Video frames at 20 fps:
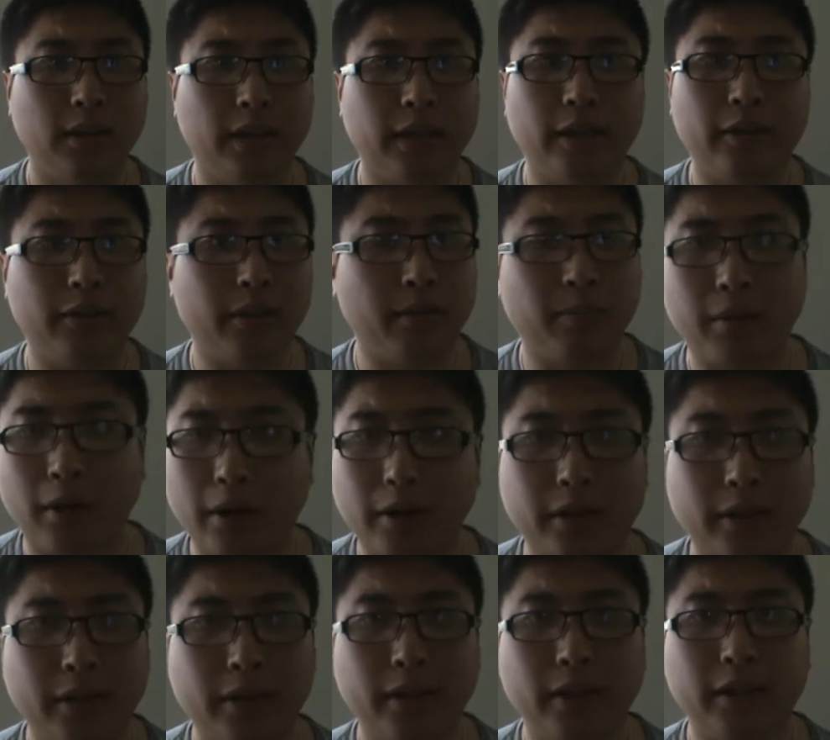internet
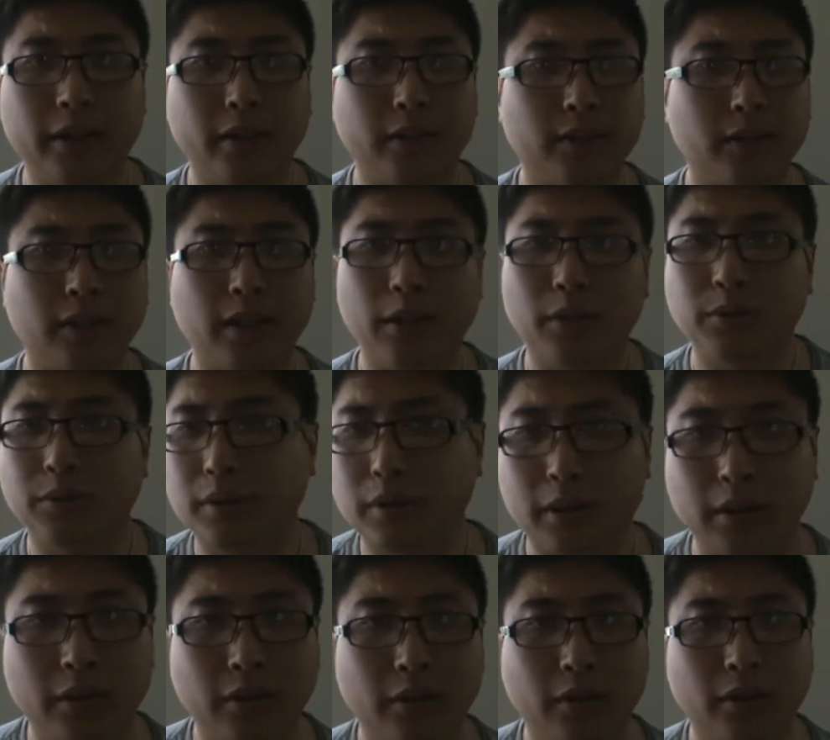marketing, sales
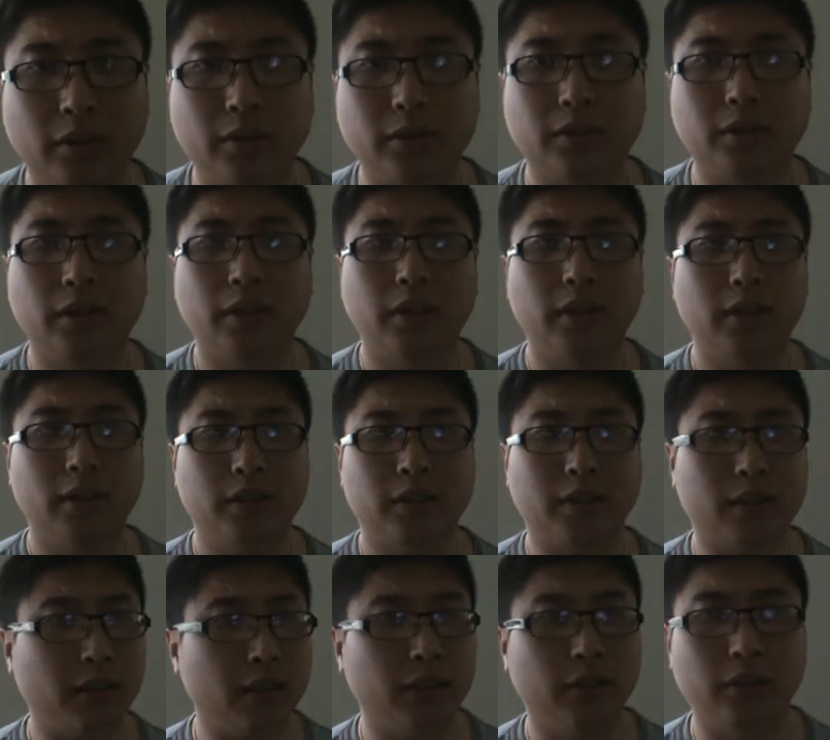
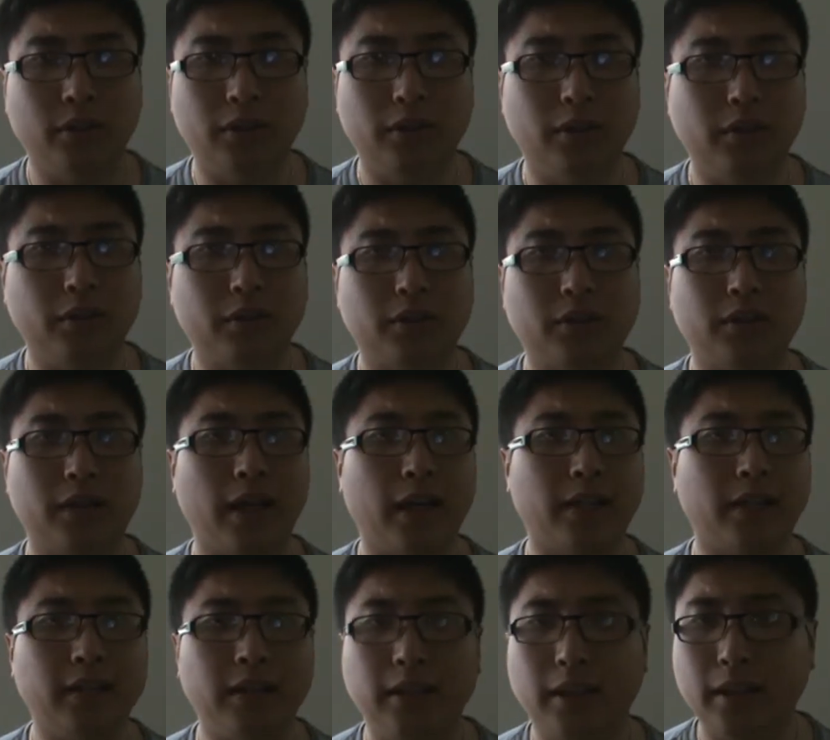skills,
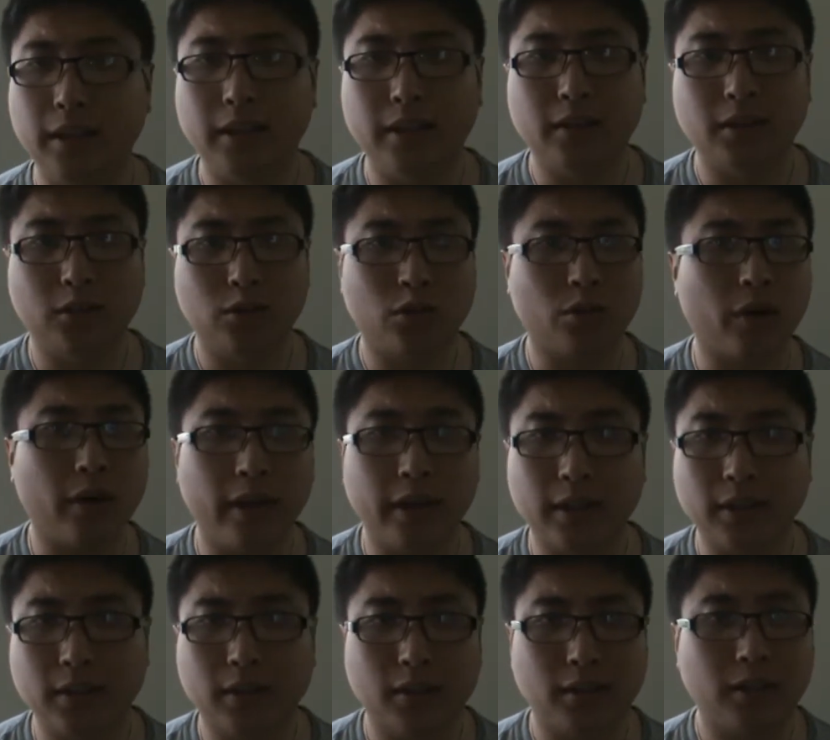techniques,
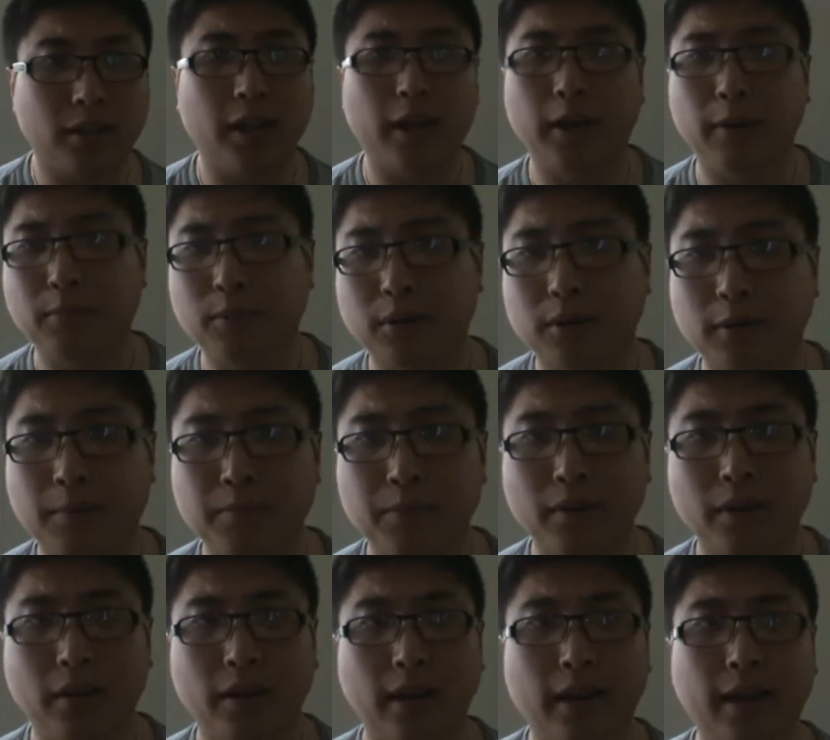tricks, tips,
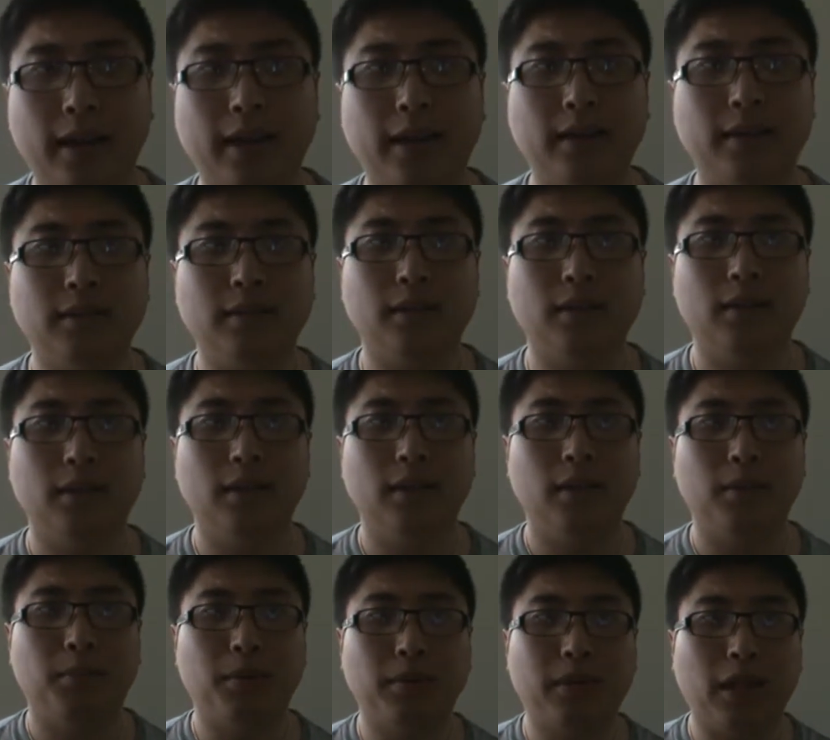
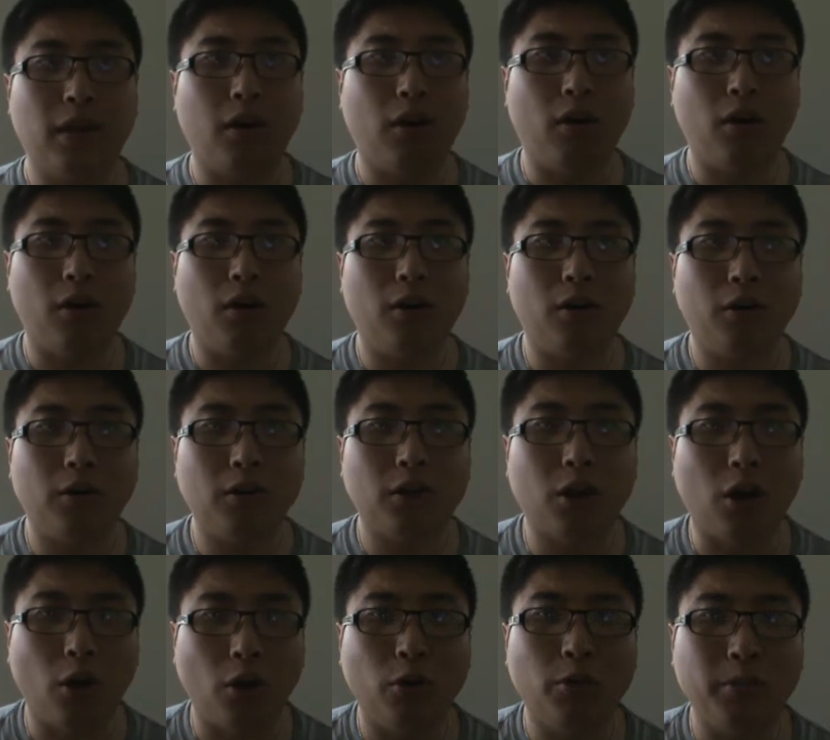but they all
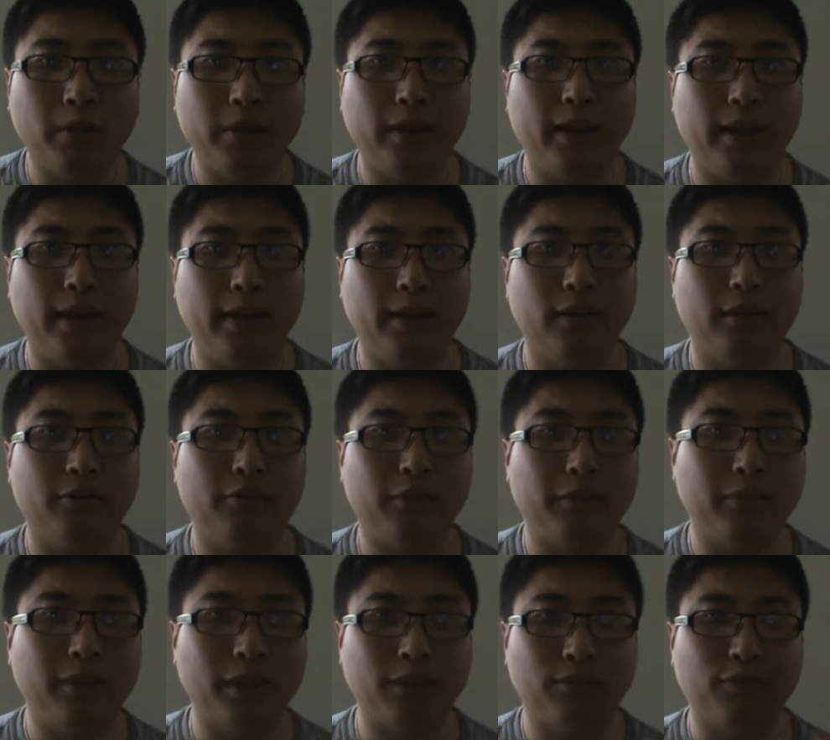culminate
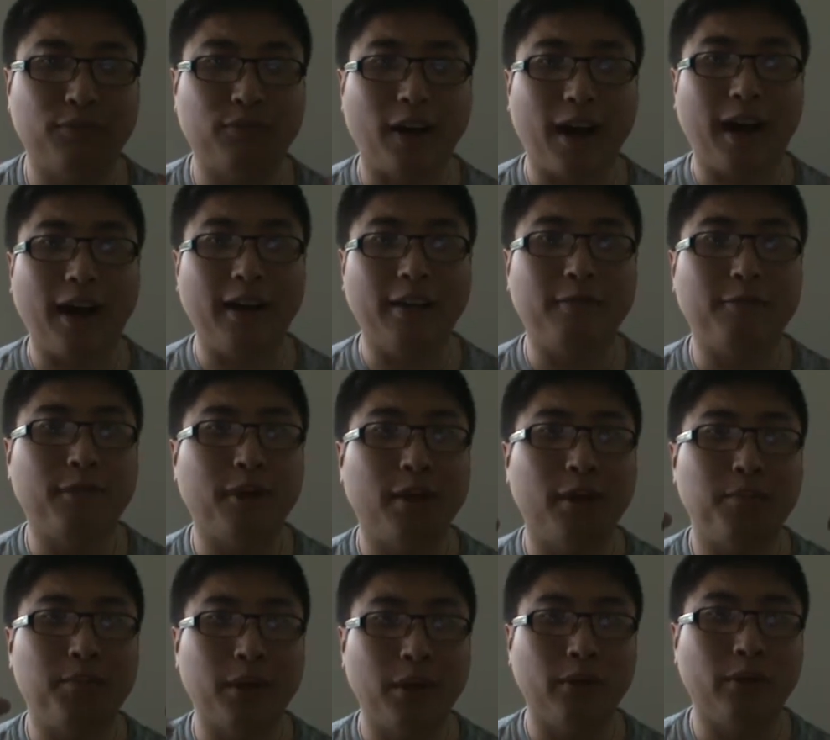from these 5
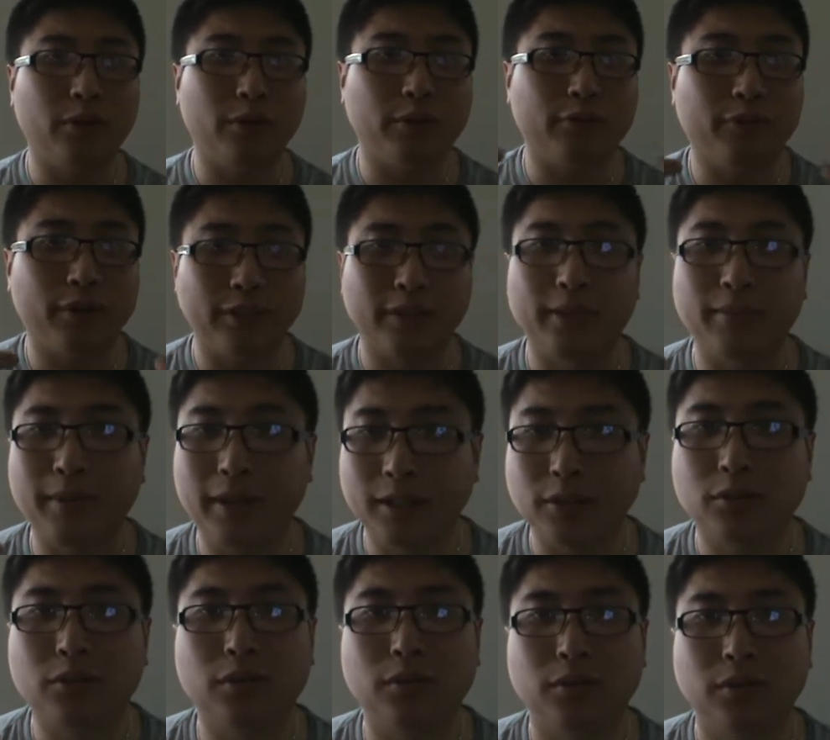pillar
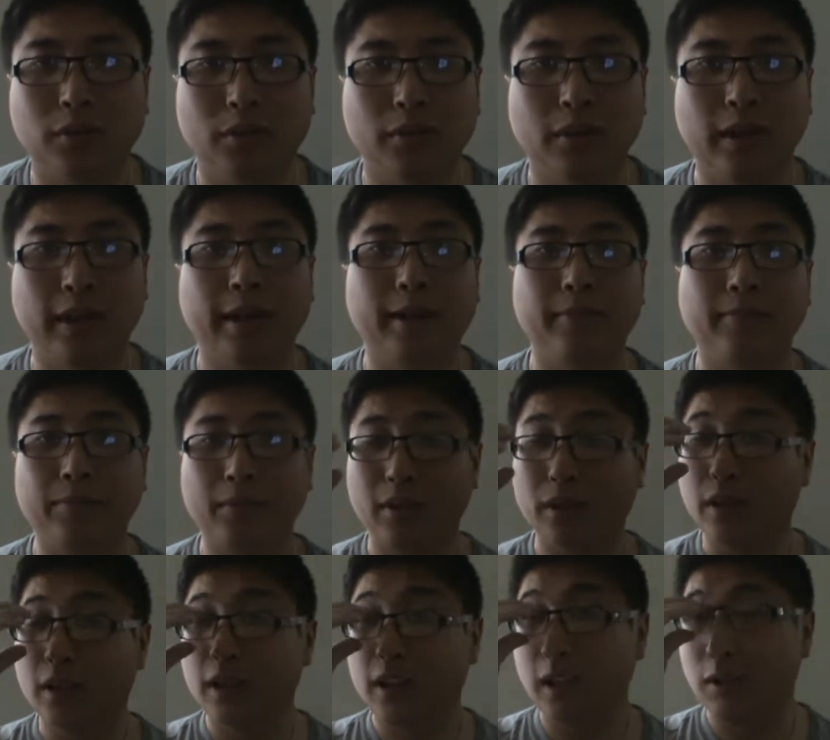fundamentals. Okay,
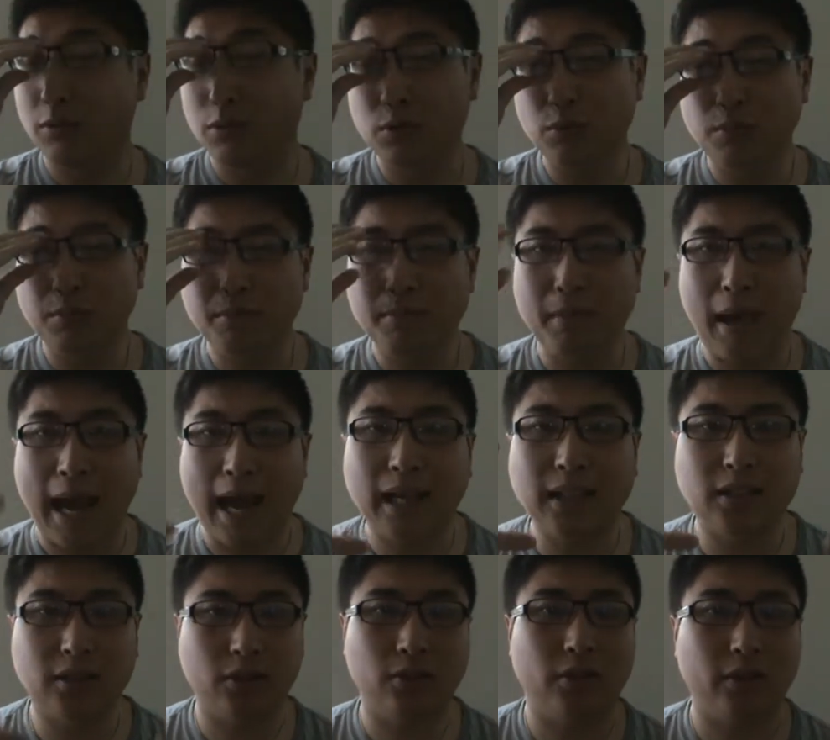if you
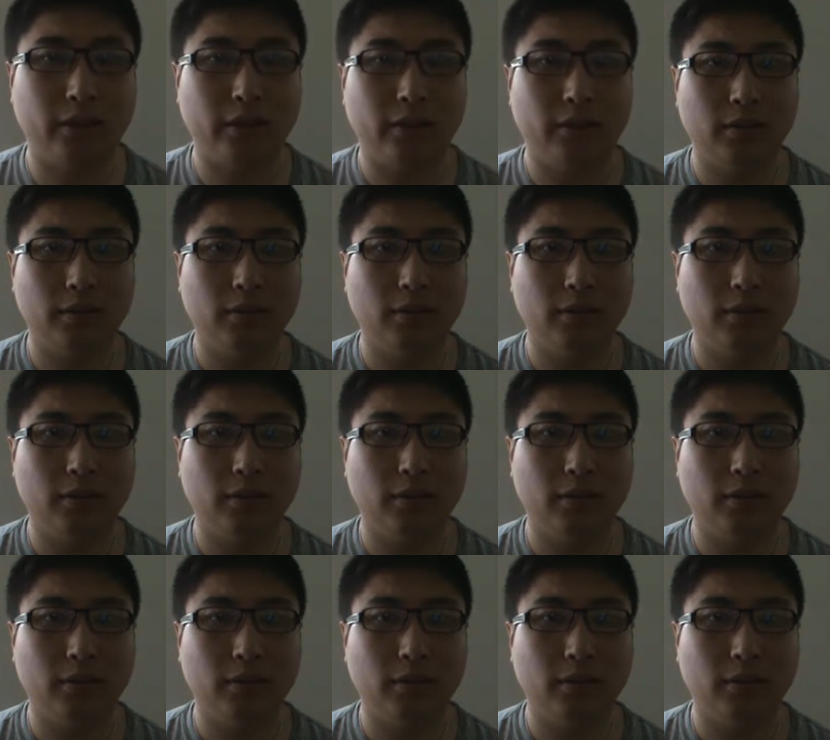master